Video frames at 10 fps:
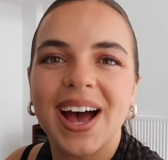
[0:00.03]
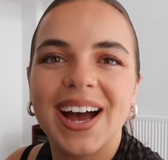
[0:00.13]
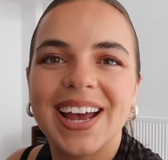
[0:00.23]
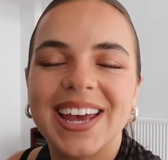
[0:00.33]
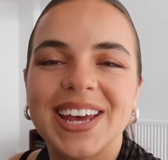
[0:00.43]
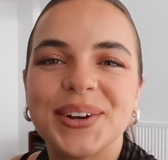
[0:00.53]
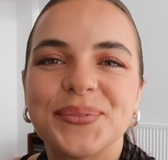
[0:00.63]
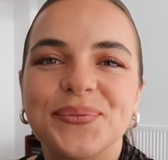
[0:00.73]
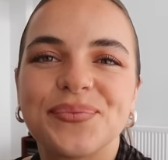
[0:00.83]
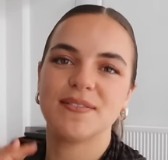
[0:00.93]
Hi.
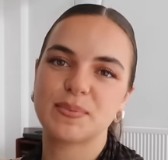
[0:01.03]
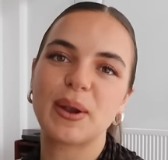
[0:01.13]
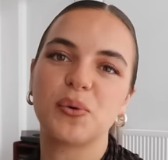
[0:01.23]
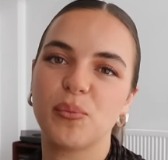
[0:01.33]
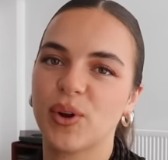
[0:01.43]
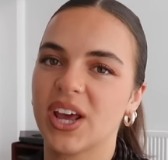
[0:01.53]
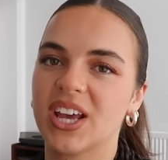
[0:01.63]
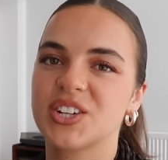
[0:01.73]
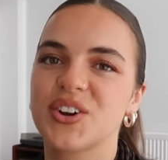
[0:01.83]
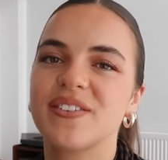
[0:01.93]
I've spent all
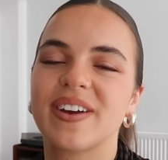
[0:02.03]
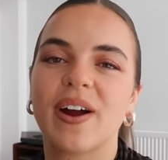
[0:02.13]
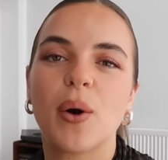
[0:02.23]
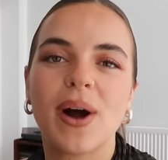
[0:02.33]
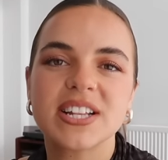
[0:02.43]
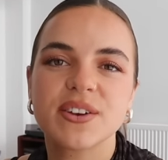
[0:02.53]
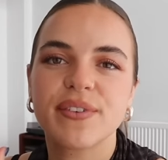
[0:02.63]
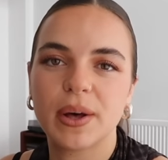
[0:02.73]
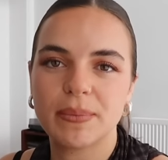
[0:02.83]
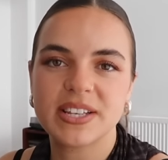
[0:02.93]
morning trying to figure out where to
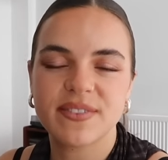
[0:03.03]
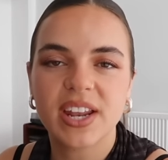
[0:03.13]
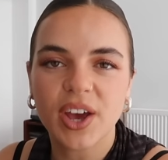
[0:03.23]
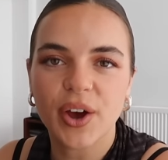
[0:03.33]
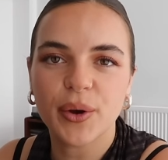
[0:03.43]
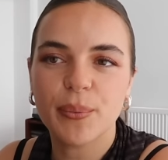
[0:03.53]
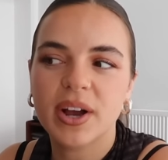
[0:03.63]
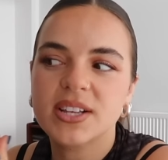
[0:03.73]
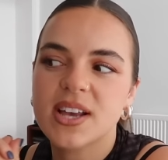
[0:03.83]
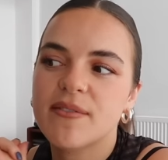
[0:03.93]
film this video
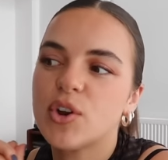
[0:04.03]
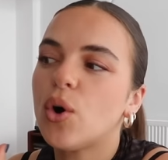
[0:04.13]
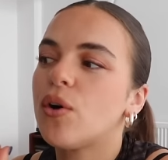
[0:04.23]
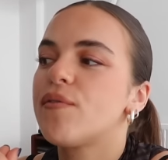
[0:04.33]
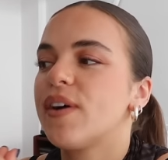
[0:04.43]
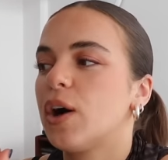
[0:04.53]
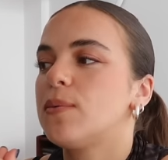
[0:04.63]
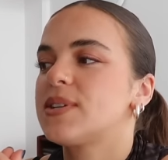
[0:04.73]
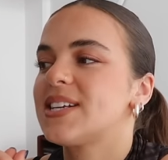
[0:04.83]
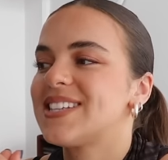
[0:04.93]
because I've not
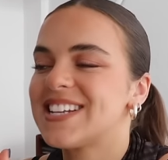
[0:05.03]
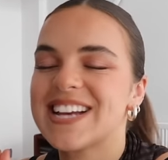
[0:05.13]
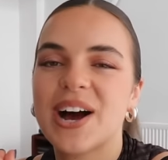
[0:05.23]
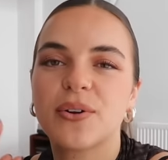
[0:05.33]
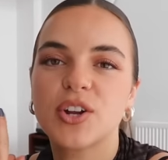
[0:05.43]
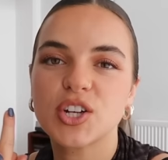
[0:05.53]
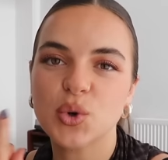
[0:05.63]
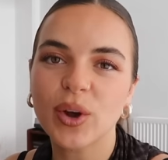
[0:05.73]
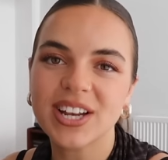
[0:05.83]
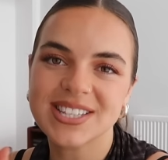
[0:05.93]
filmed a sit-down
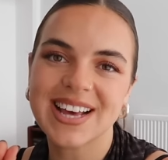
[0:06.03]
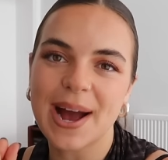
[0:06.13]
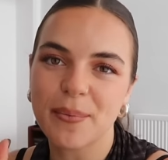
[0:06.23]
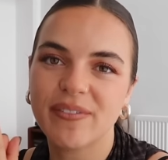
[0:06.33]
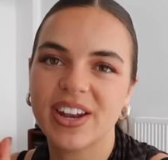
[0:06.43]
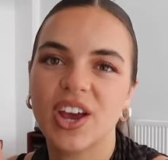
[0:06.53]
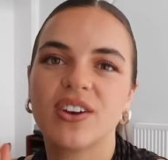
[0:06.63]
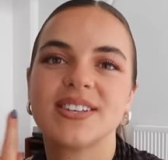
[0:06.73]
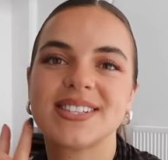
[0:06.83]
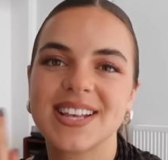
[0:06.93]
talking to the camera
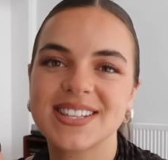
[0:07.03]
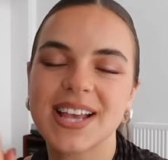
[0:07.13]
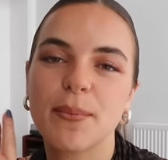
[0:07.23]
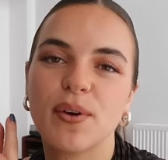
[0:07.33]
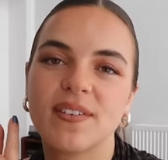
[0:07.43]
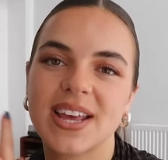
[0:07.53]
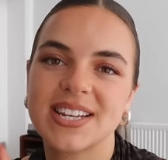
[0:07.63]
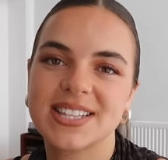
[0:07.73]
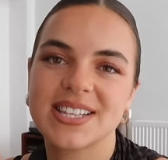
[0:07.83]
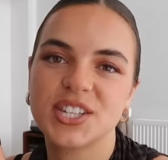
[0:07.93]
video since I moved
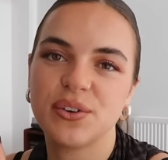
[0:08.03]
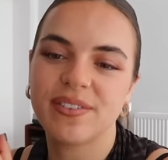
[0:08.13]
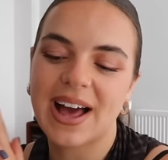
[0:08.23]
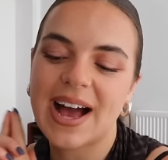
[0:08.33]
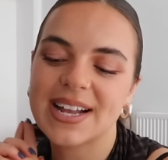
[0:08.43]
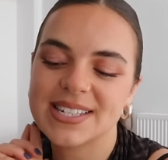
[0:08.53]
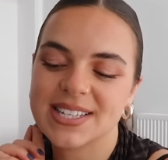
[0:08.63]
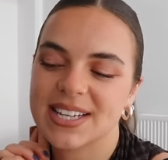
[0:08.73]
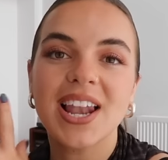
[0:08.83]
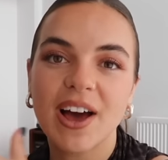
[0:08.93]
into this new
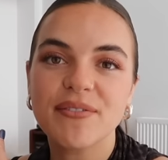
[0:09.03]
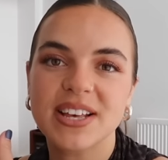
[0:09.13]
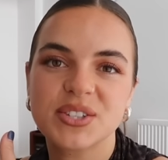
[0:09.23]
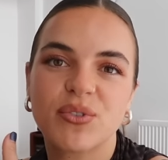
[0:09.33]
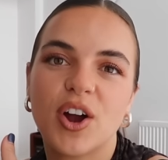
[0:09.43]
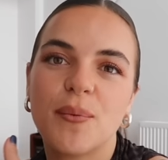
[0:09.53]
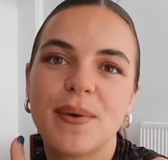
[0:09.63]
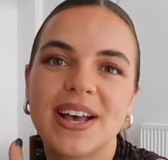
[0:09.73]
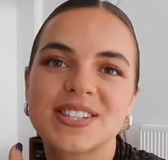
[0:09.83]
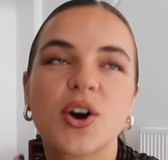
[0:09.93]
flat. I love this
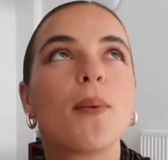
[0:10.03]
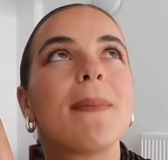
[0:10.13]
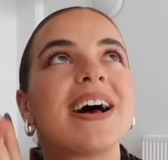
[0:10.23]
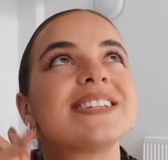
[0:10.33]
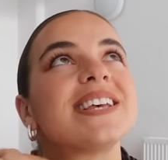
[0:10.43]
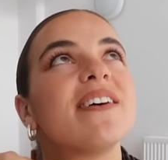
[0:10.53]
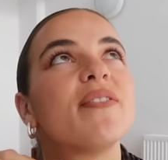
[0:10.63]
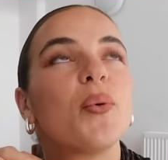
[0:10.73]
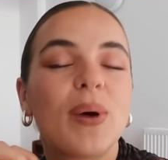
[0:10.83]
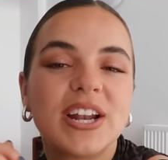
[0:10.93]
room. It's got a
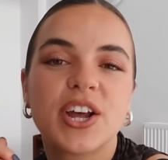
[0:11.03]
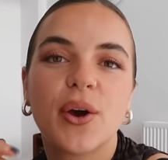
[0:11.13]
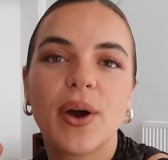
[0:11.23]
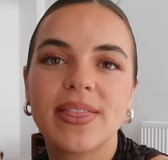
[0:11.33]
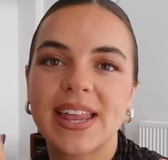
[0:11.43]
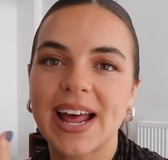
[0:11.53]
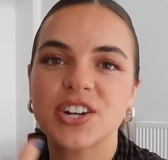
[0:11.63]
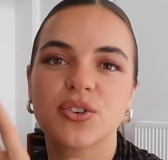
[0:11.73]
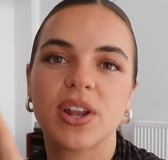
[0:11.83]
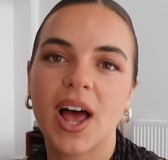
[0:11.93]
massive window and the
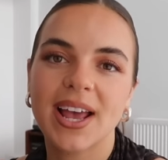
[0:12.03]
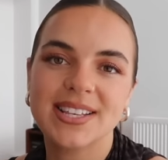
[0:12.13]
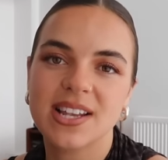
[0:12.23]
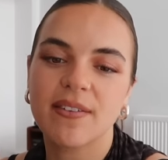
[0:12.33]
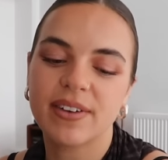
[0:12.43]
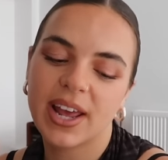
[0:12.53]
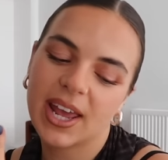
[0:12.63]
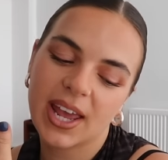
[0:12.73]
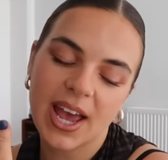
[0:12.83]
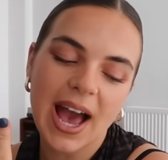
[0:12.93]
natural light is
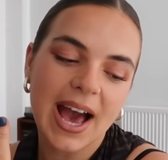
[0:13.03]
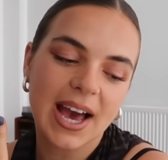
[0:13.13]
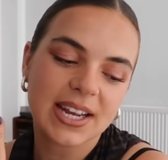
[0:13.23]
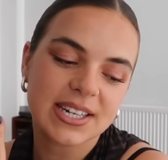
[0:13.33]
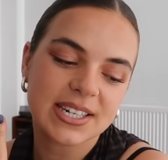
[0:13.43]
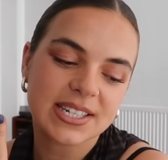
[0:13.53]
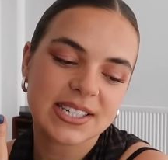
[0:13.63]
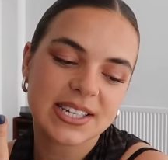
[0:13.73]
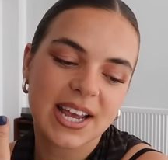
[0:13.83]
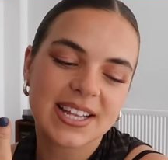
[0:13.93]
lovely,
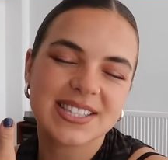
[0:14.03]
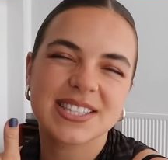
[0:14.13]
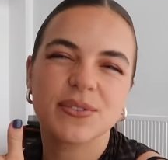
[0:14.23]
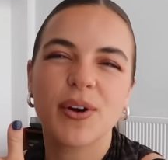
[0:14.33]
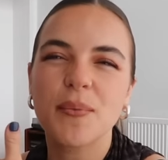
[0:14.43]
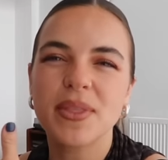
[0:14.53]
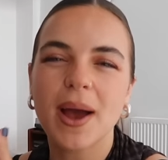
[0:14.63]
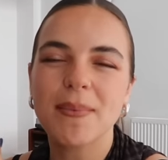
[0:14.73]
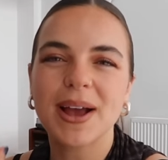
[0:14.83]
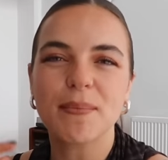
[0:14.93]
and it's the room that
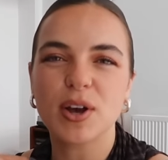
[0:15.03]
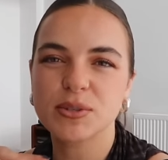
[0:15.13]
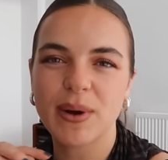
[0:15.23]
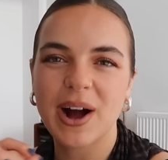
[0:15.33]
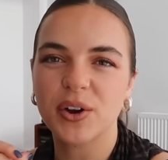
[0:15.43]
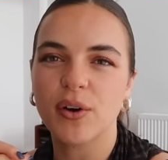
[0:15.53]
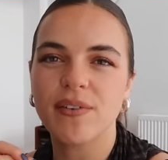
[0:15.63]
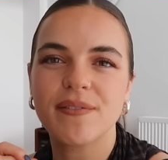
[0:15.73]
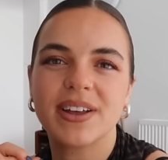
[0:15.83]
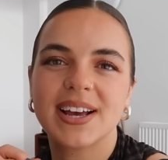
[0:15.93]
I'm like most proud
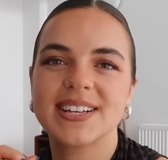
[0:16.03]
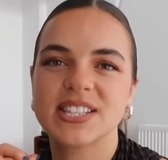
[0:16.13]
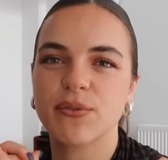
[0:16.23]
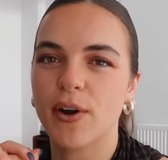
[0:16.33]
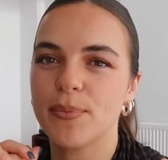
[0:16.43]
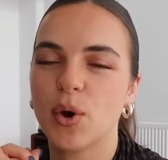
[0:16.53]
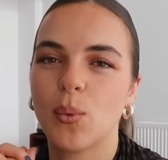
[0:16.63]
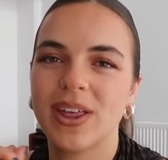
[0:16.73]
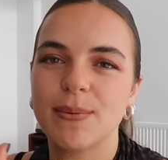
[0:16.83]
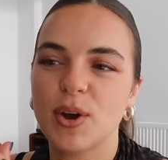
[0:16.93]
of. I feel like it's the room that
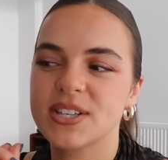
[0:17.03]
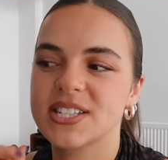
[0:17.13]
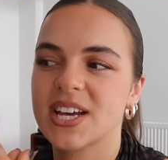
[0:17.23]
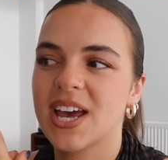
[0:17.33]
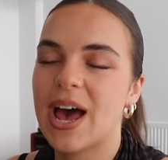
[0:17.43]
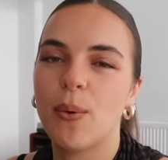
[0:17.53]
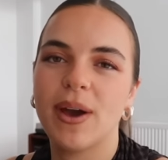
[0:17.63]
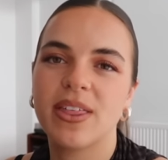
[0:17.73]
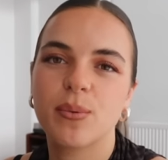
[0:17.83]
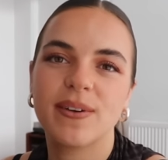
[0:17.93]
we're the most there
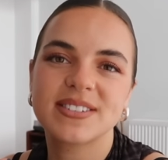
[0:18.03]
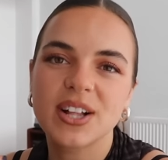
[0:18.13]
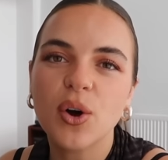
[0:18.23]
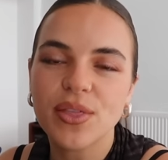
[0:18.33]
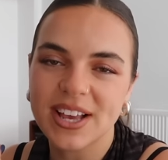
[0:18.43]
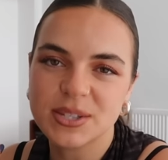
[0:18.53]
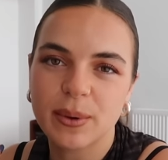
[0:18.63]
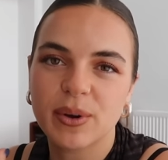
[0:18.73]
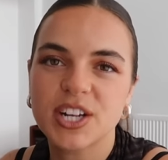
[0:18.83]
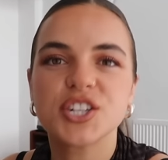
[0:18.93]
with. We've still got things
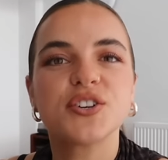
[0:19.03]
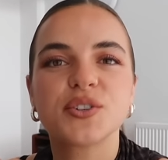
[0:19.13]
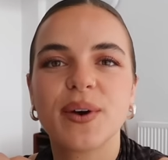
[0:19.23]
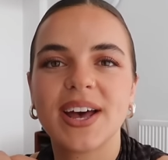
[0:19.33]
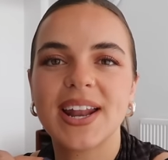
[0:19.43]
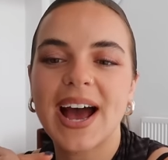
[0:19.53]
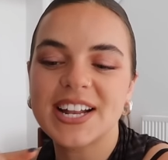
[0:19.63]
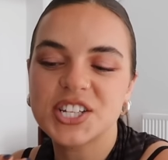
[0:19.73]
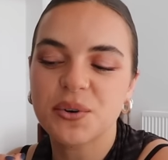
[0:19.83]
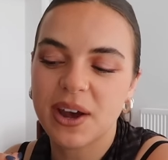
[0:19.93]
we want to do to it and
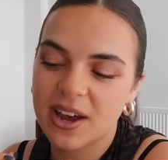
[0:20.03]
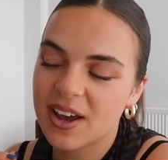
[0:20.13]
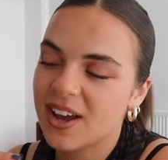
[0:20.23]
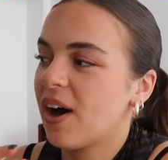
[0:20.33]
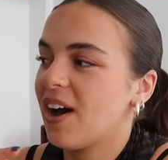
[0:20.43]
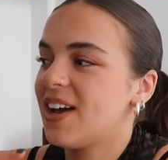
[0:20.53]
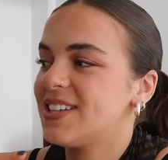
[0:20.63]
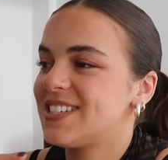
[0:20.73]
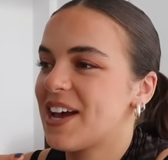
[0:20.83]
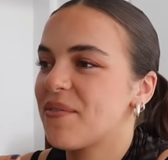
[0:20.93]
add to it, but
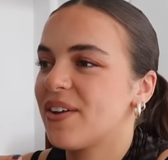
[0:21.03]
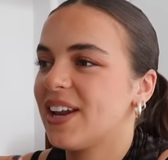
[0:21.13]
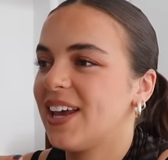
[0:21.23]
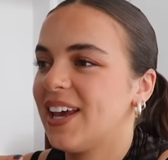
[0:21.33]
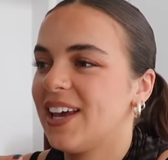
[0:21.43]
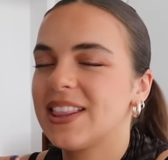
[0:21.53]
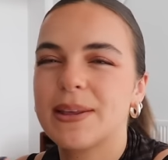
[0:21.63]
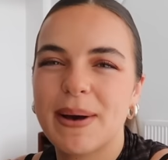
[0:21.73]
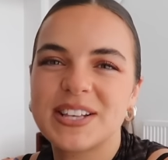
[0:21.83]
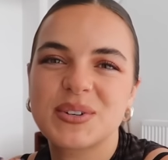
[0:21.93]
it's definitely
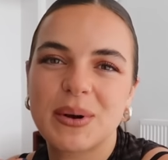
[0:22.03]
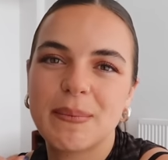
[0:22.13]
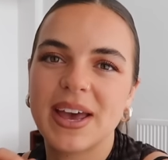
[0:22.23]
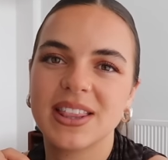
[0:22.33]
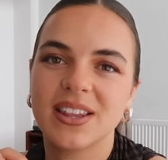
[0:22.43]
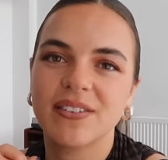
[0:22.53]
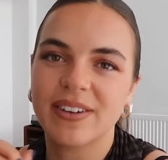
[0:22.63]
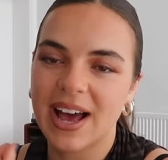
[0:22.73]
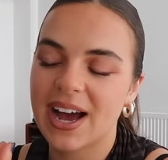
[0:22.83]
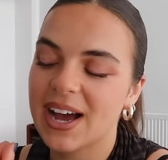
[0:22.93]
the best room in the
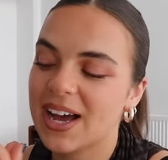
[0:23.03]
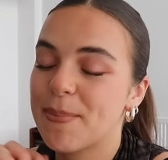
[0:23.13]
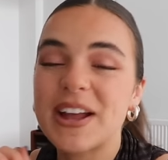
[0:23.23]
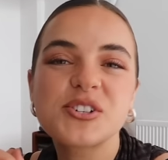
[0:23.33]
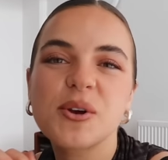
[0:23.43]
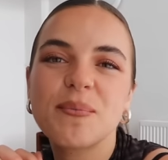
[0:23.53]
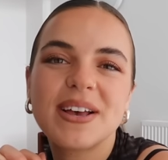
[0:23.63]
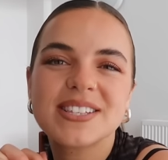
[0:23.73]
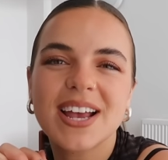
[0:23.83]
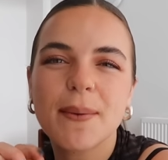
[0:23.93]
flat. The bedroom
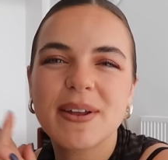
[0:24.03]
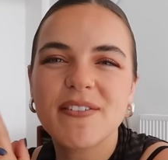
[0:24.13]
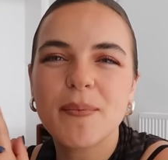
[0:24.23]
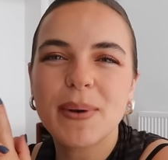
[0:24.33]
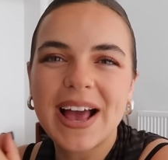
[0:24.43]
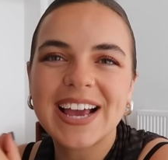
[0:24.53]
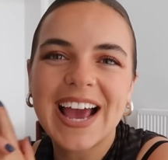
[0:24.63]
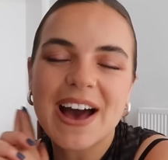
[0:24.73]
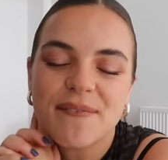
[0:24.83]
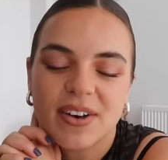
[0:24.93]
is like a bit of a blank
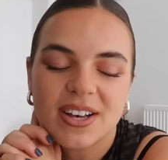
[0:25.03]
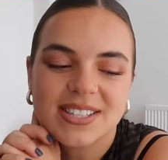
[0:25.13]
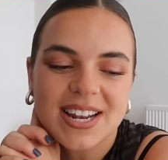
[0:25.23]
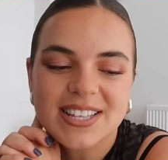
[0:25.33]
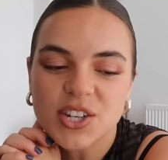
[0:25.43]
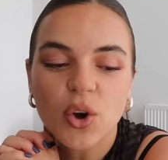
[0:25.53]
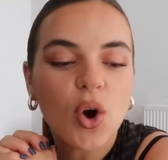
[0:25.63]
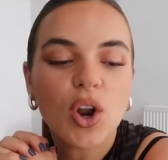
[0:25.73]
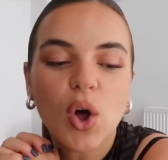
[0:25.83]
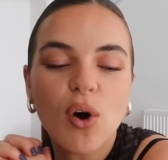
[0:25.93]
canvas and it's not
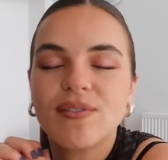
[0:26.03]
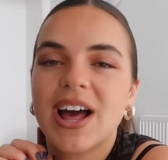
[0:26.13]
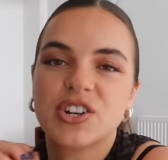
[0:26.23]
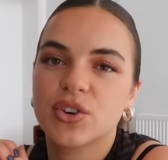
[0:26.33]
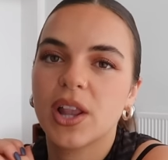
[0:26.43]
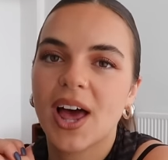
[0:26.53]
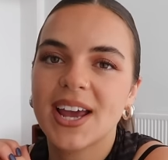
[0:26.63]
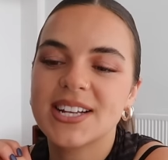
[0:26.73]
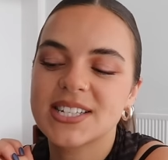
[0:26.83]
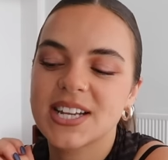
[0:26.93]
got a lot of natural
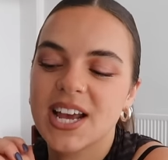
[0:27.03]
light.